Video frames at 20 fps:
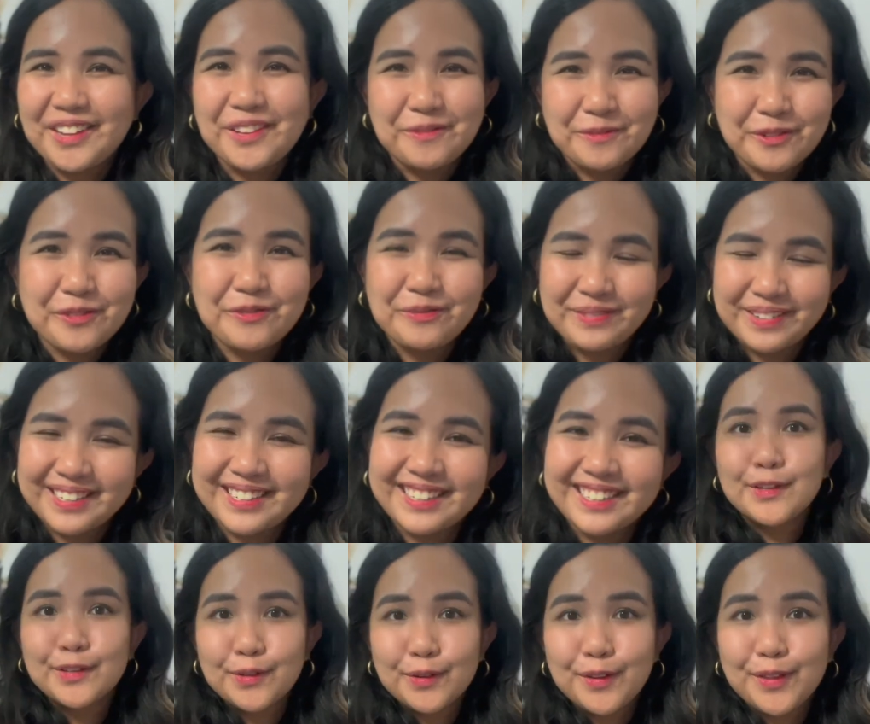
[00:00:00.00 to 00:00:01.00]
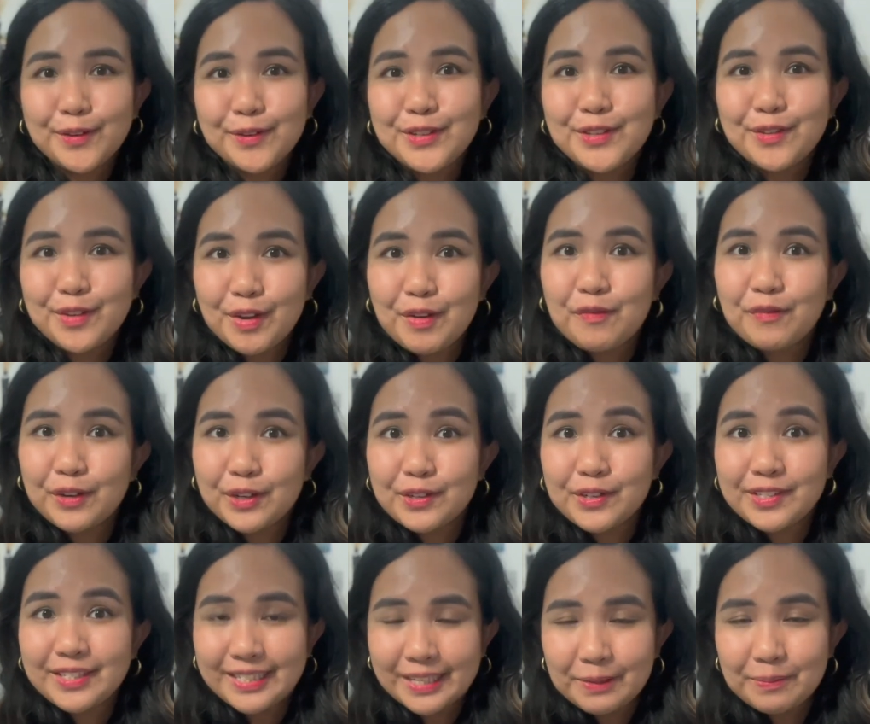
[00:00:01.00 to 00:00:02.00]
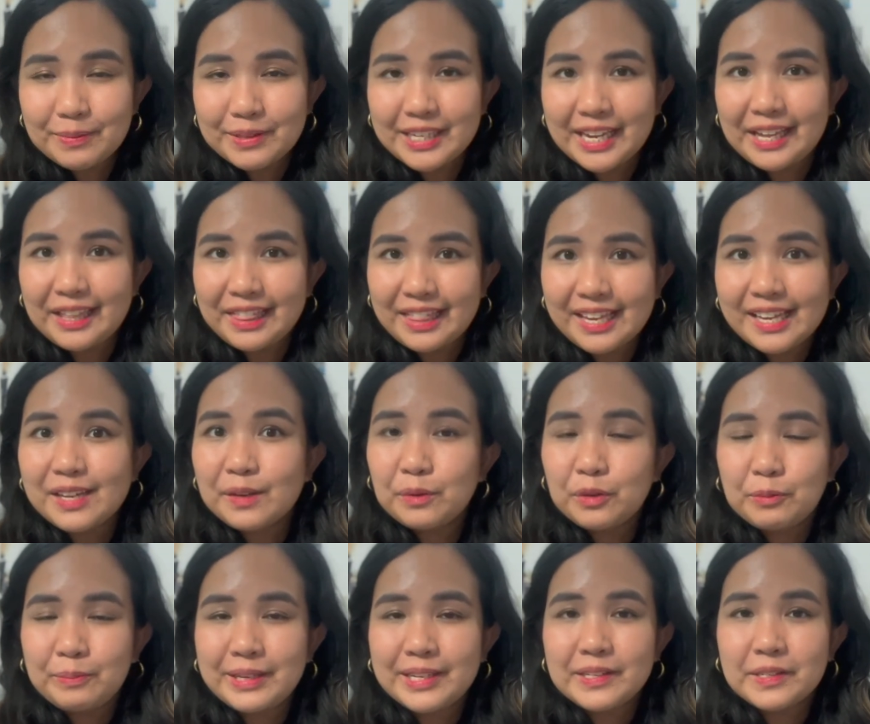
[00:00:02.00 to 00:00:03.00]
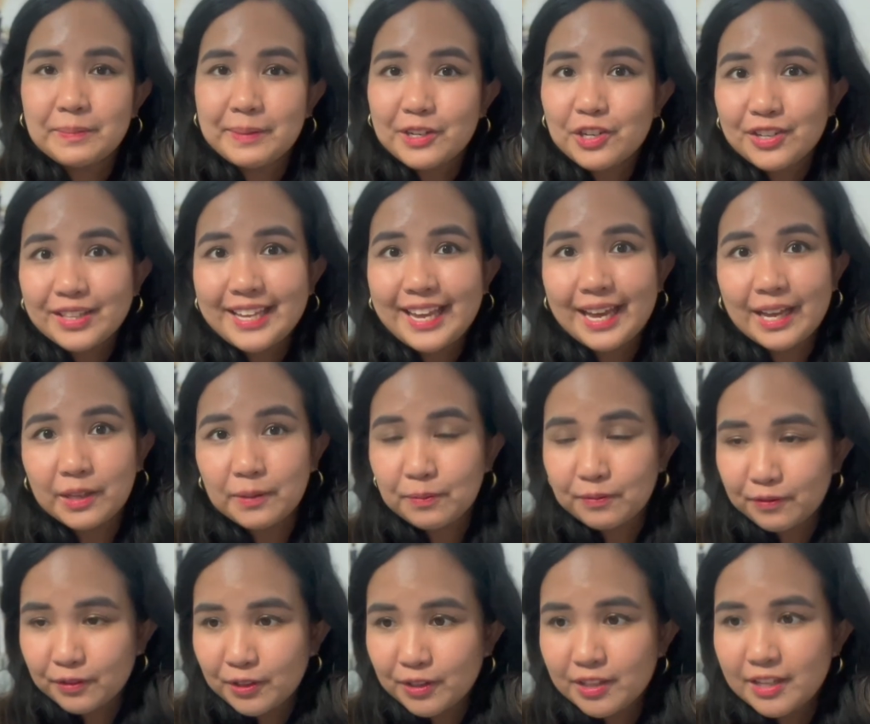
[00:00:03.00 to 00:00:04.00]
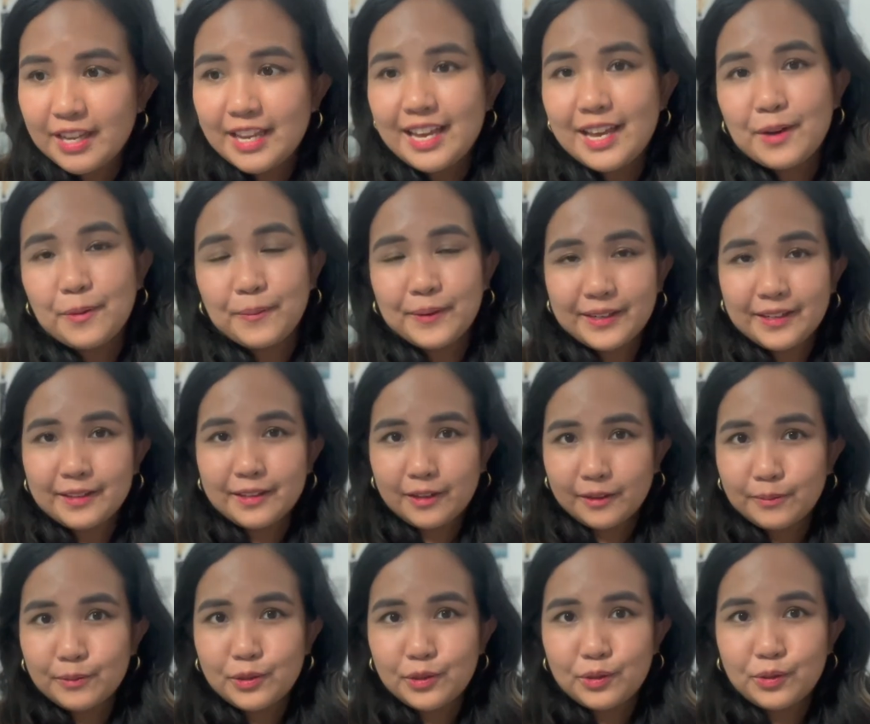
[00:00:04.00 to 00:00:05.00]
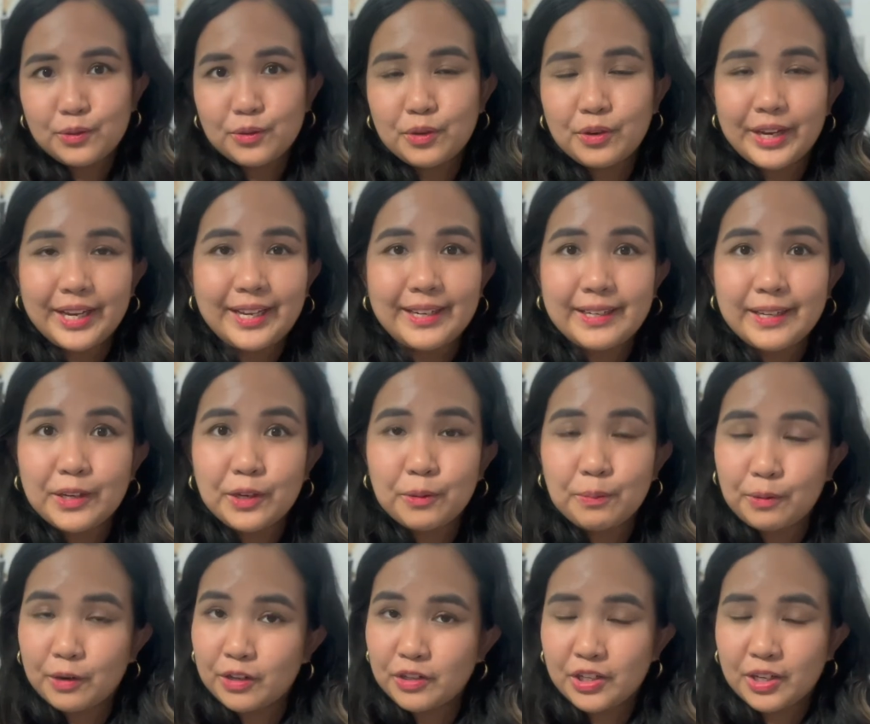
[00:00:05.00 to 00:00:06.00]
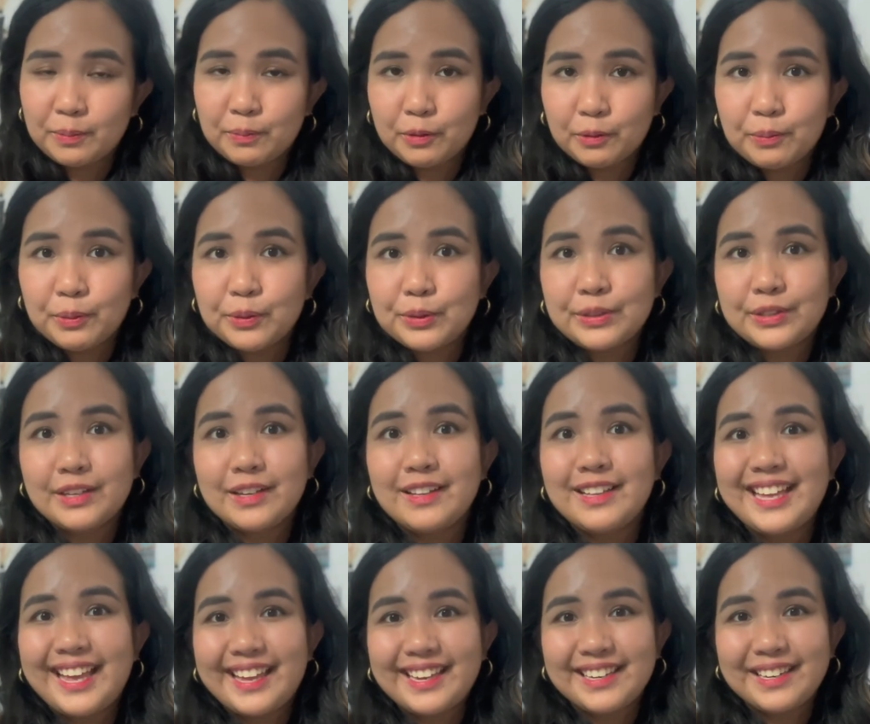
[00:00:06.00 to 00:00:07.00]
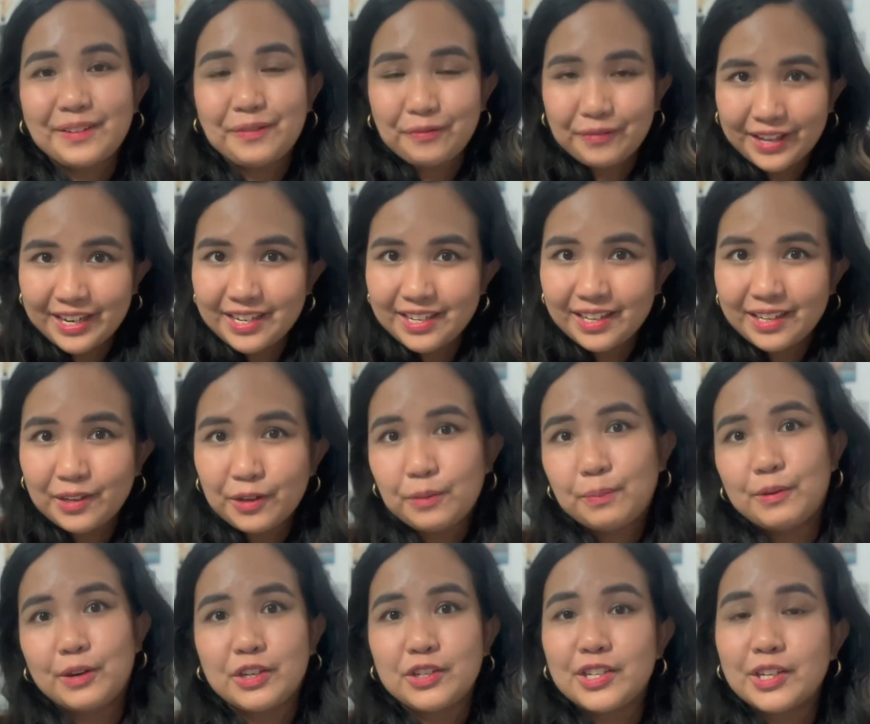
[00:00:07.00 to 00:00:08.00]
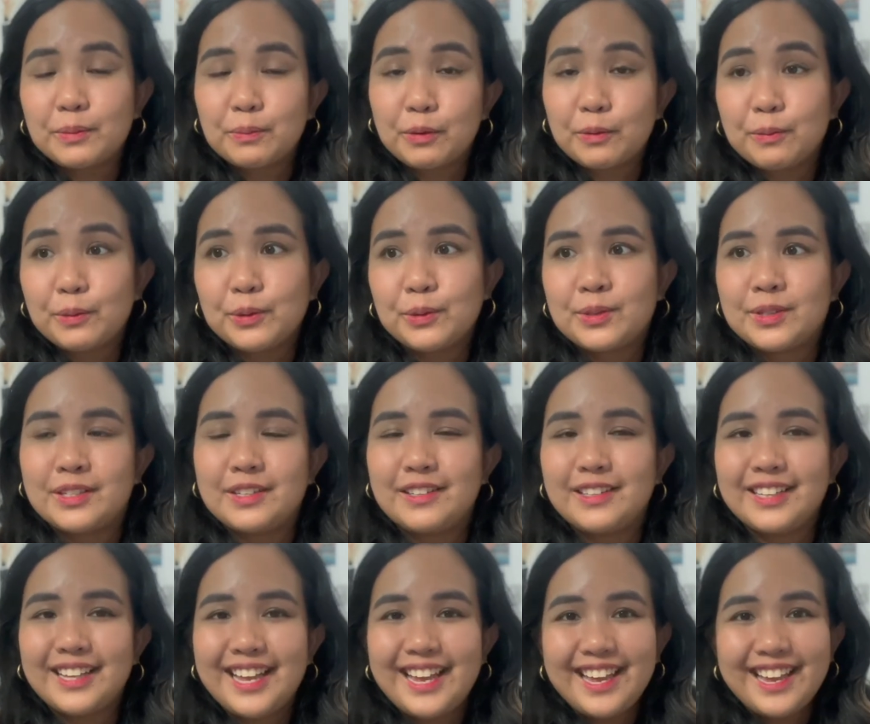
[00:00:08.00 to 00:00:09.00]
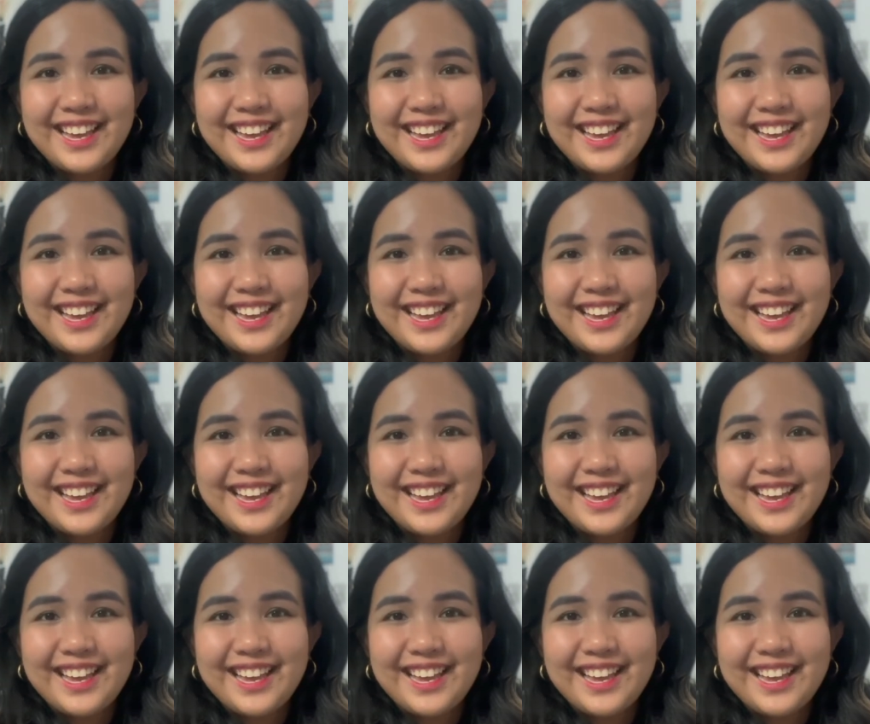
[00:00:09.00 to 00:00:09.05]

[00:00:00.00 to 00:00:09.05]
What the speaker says: movement? So those three first tips, I think, will be especially helpful when it comes to creating your project proposal and defending your project proposal.